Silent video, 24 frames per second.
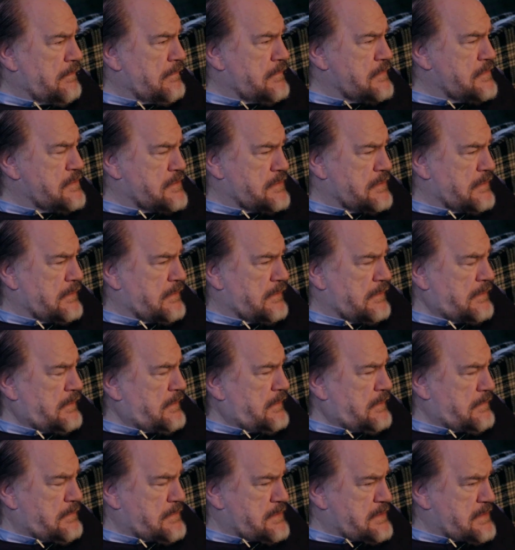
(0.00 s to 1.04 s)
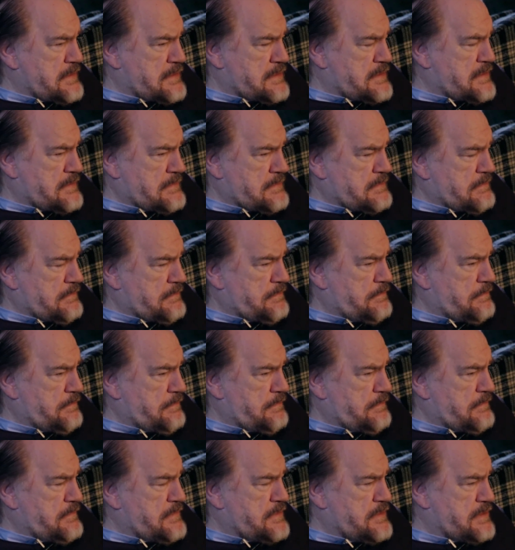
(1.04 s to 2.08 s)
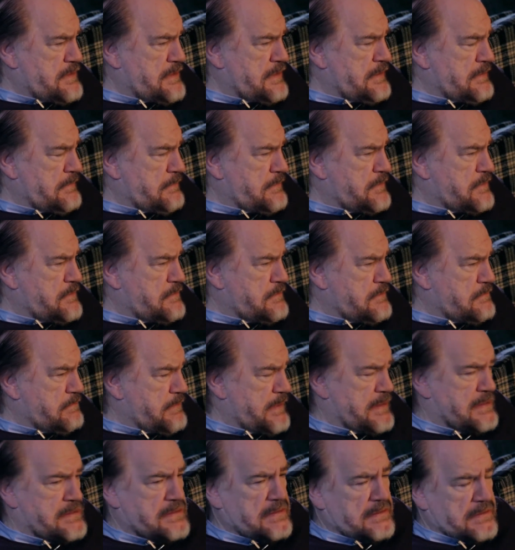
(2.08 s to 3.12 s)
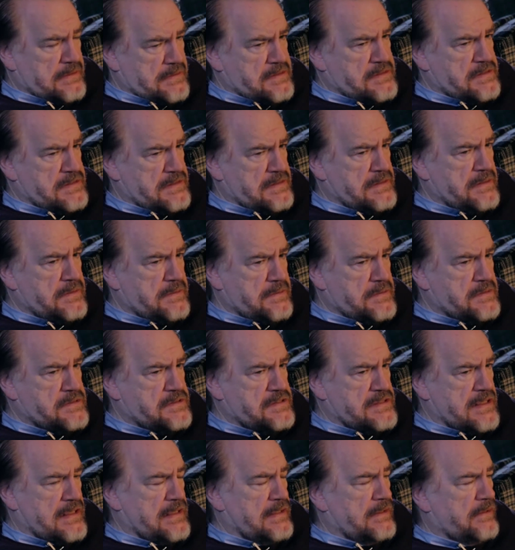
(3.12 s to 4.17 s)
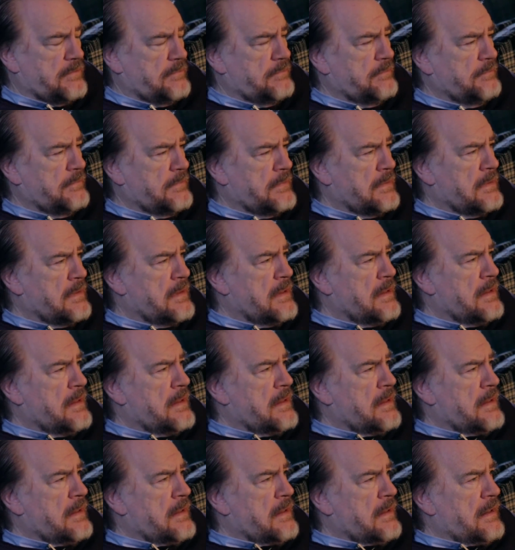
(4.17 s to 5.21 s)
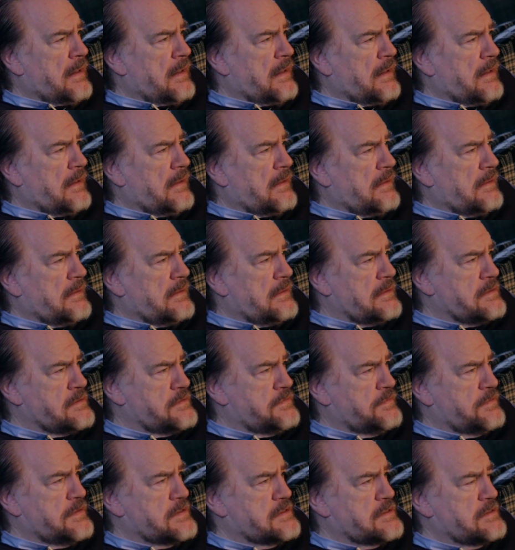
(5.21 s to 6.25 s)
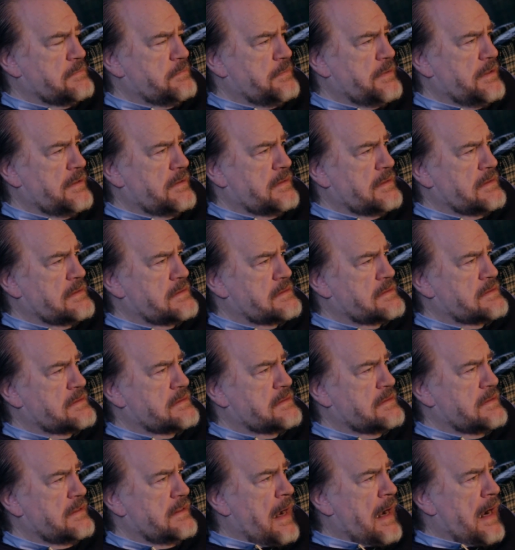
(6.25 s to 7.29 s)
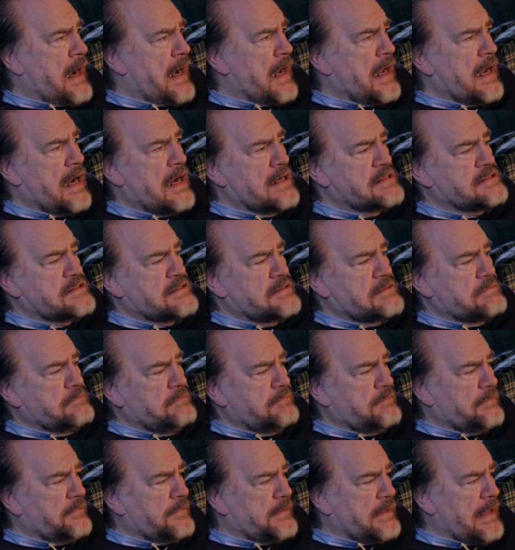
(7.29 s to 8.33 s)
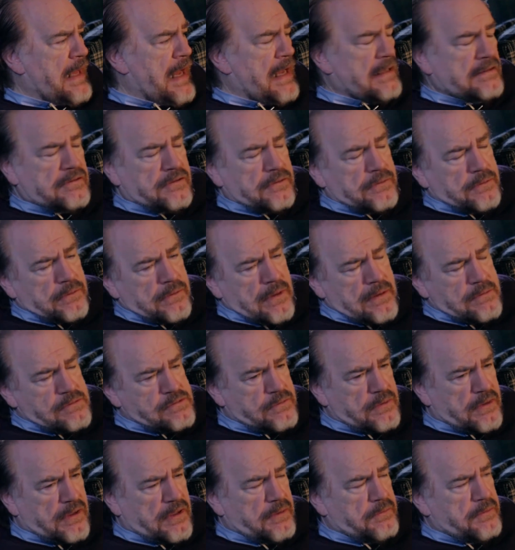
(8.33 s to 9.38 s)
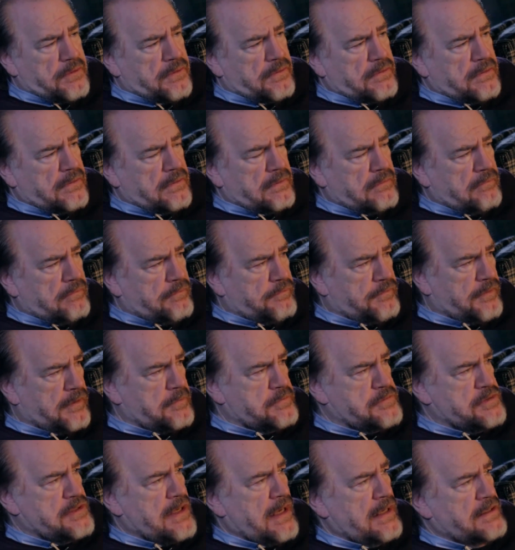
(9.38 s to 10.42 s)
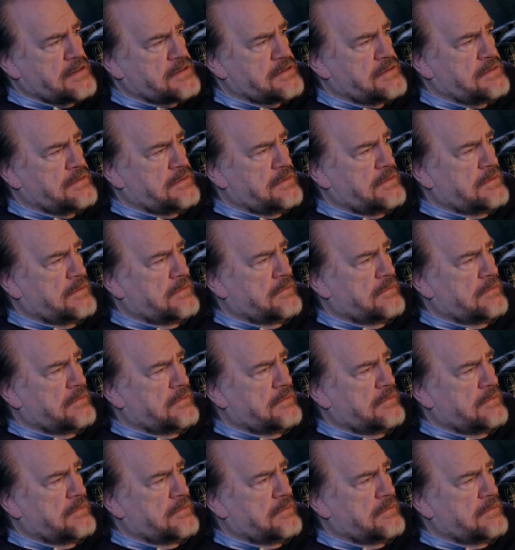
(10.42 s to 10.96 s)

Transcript: saw that there was this scene, which was basically the scene in the cell. His first appearance. I asked the actor who I was working with, Philip Jackson,